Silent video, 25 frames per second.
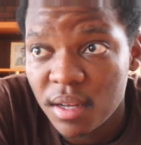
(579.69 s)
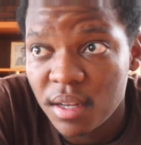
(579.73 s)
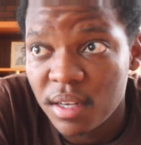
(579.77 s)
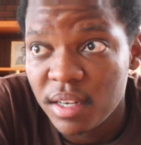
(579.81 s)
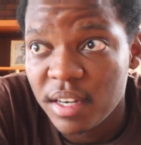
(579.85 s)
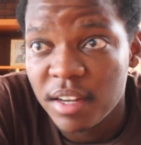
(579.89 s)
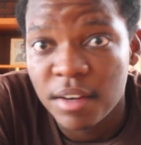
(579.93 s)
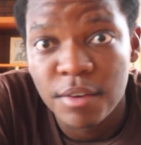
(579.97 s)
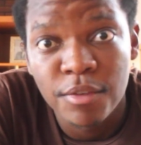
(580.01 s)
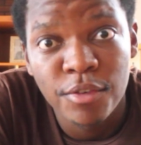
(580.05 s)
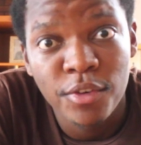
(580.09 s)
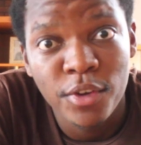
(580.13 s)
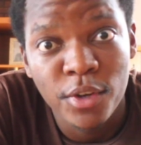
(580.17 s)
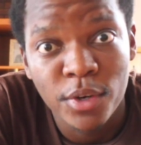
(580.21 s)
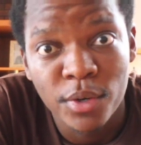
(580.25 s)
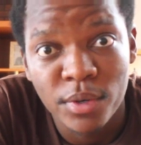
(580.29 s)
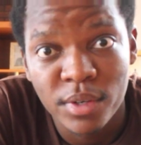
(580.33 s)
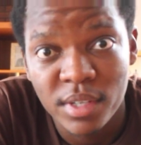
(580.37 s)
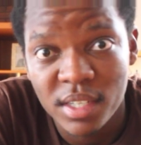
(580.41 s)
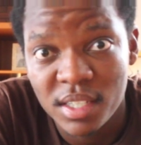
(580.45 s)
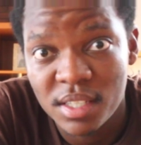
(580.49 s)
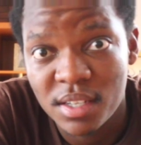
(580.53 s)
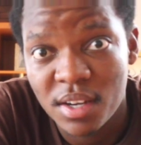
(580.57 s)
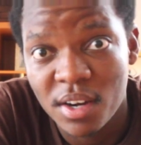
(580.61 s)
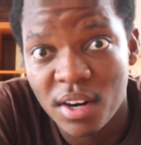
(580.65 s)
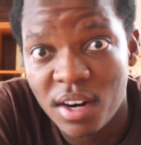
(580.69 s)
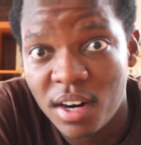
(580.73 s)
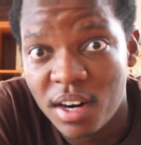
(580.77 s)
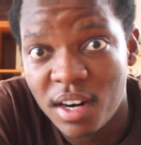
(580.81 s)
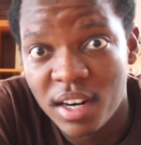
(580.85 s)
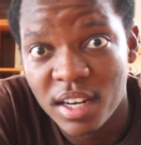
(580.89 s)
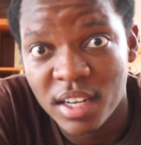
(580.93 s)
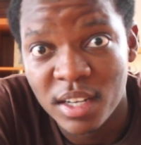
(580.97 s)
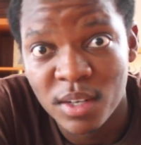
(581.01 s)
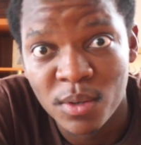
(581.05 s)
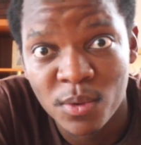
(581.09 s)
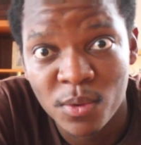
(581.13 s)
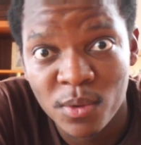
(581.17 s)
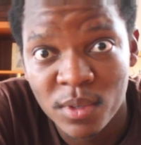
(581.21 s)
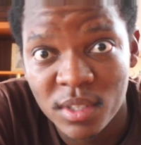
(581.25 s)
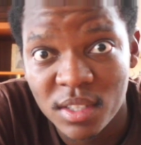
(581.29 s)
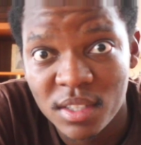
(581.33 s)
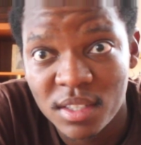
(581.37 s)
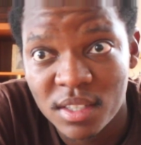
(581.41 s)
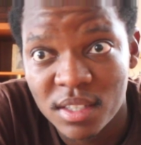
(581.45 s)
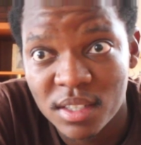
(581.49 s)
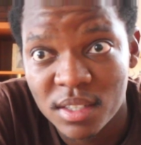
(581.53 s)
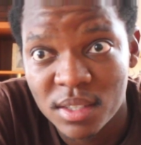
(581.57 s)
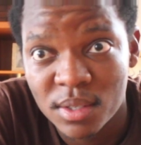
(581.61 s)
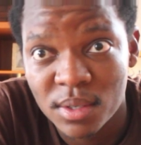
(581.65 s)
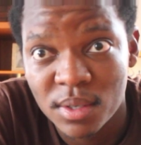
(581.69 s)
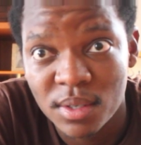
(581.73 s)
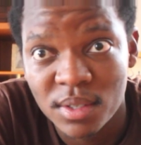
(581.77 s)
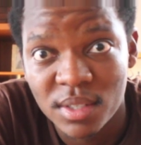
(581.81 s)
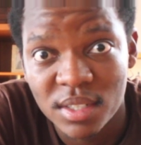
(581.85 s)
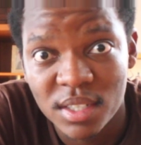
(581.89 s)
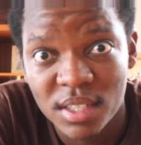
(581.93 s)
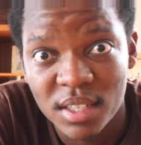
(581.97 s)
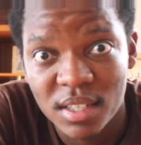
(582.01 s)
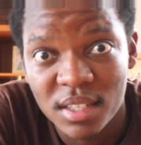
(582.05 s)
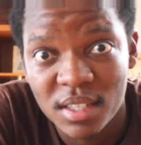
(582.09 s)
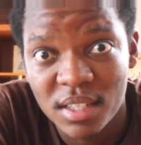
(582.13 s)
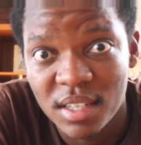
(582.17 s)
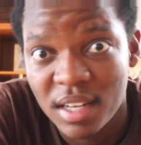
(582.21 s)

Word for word: Nick Fury's car in Winter Soldier.